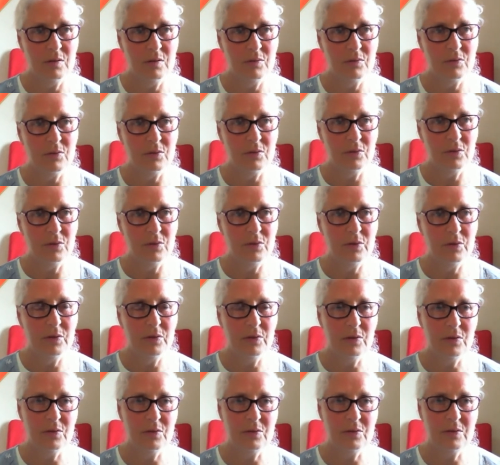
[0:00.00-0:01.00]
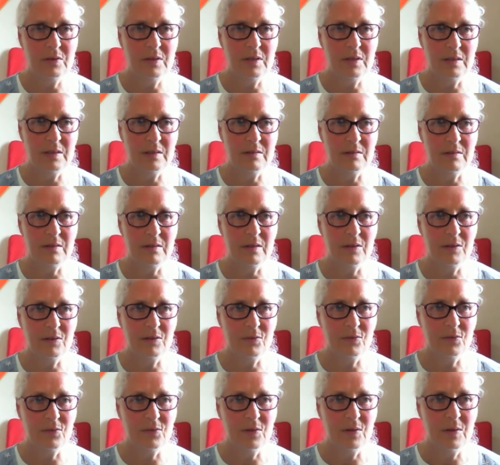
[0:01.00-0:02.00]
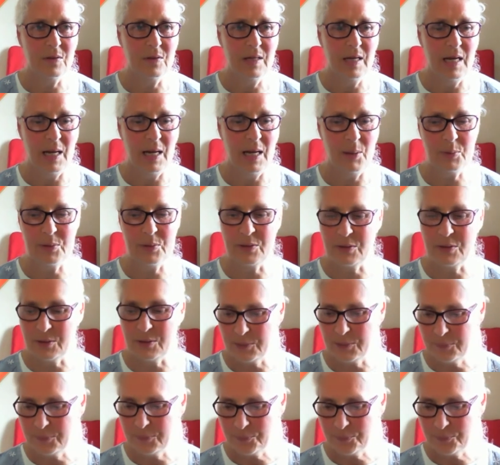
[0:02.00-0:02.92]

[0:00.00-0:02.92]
for all of those things that have happened.